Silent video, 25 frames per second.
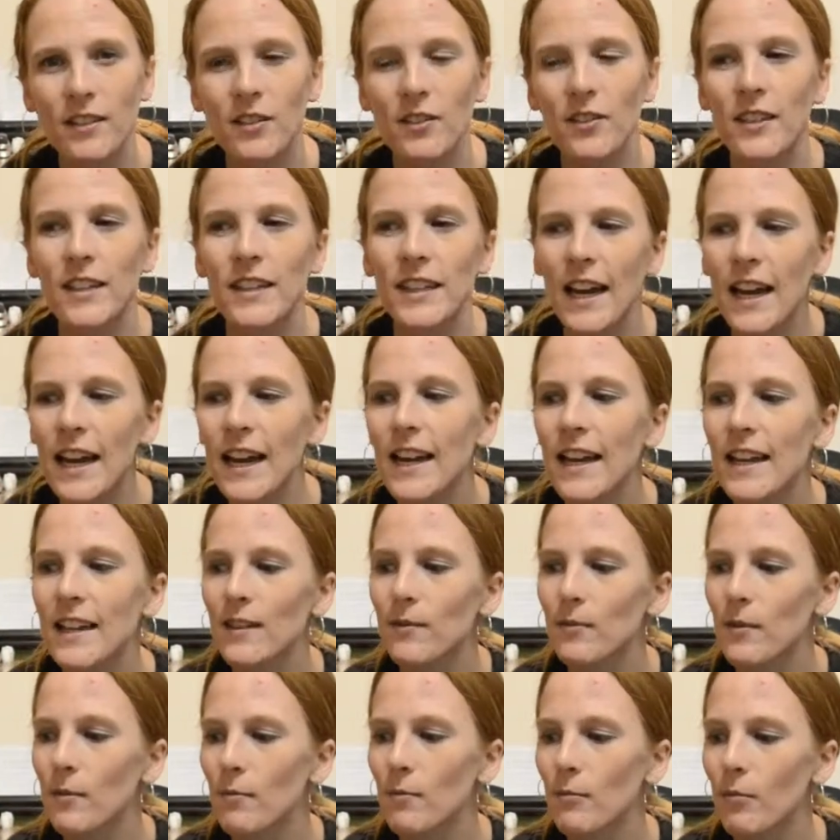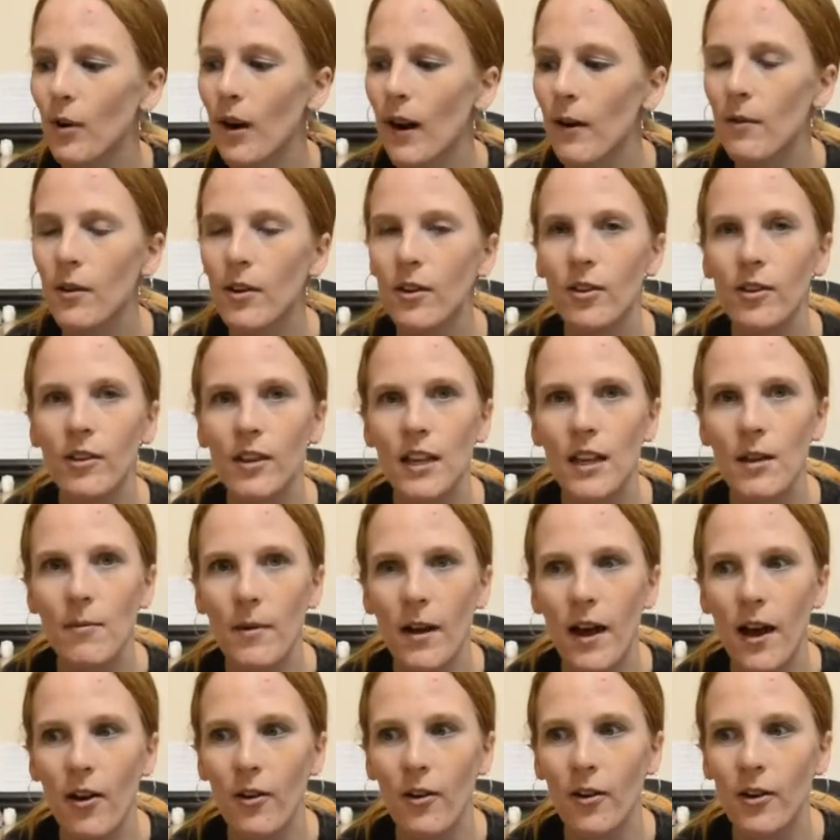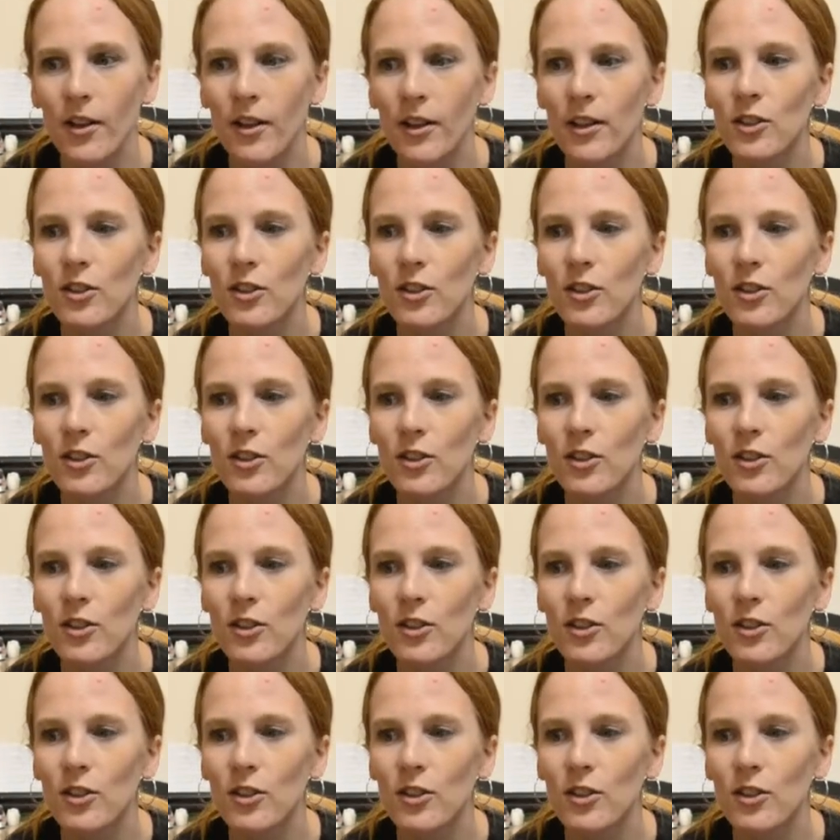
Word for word: So today has been primarily about